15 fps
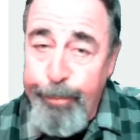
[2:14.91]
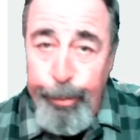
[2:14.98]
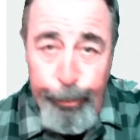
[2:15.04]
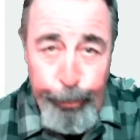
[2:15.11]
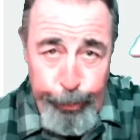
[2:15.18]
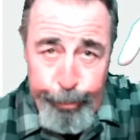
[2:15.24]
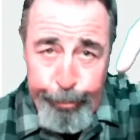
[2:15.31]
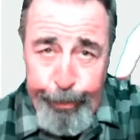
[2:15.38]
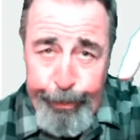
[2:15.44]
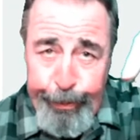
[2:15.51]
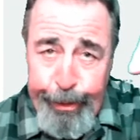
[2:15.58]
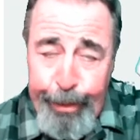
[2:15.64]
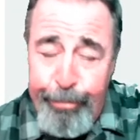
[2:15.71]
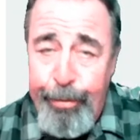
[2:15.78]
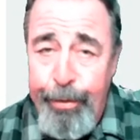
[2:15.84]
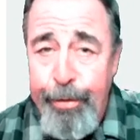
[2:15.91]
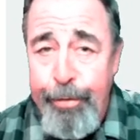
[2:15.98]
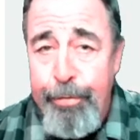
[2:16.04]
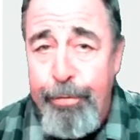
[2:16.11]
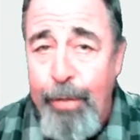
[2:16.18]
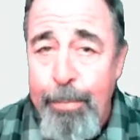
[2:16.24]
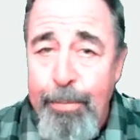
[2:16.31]
Look for the links in the
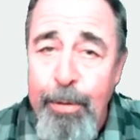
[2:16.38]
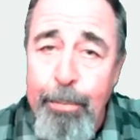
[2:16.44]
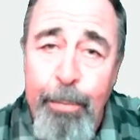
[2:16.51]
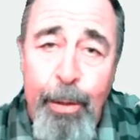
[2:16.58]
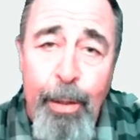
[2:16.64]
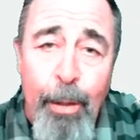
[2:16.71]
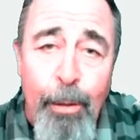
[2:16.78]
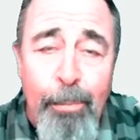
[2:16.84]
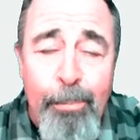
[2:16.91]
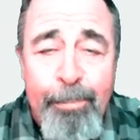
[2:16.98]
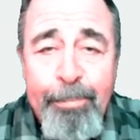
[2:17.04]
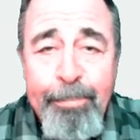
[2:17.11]
description below.